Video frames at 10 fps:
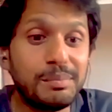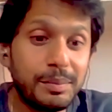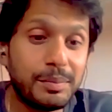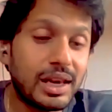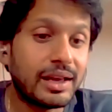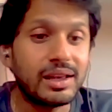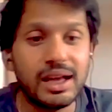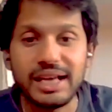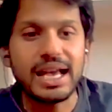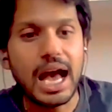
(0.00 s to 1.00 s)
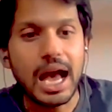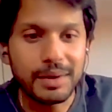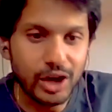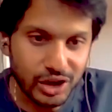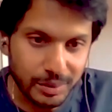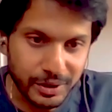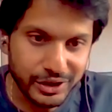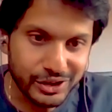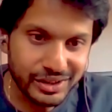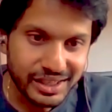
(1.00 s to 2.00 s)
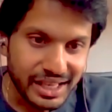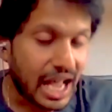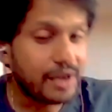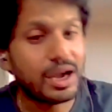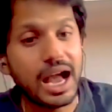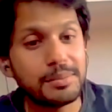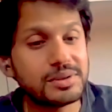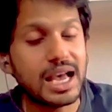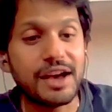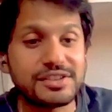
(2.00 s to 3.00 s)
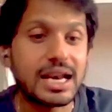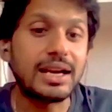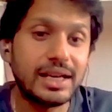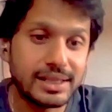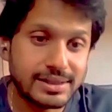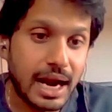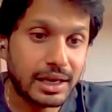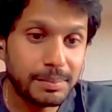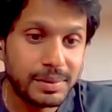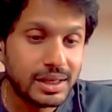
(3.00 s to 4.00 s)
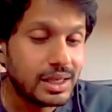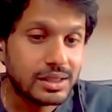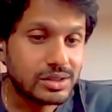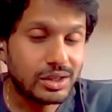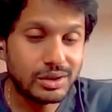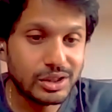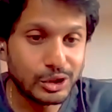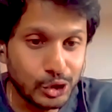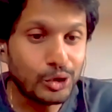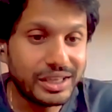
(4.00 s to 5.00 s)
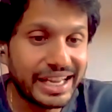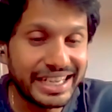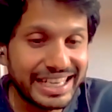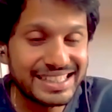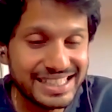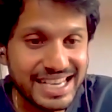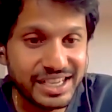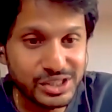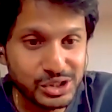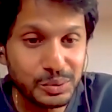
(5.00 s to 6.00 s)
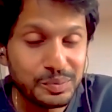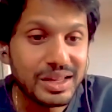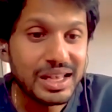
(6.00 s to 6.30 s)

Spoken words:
People like entrepreneur. I have started a startup, so don't take it as a status quo.